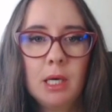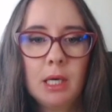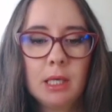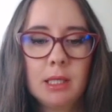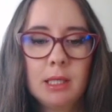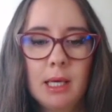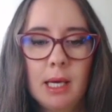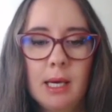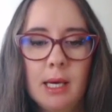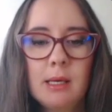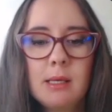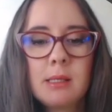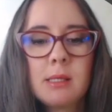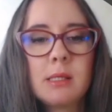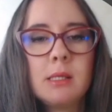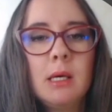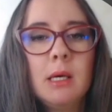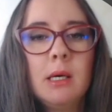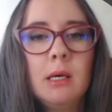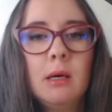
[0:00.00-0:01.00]

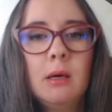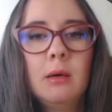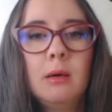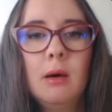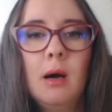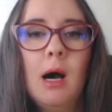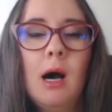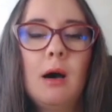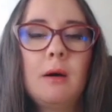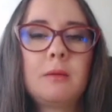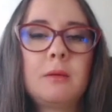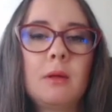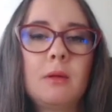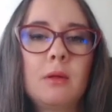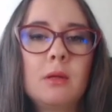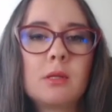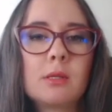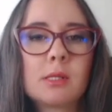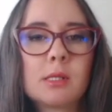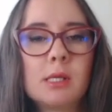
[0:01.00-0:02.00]
Yes, after
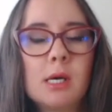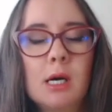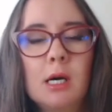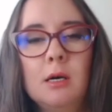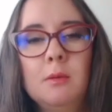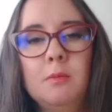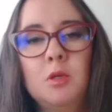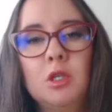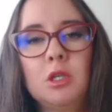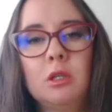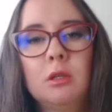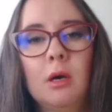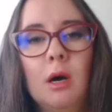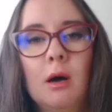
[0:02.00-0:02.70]
that subject,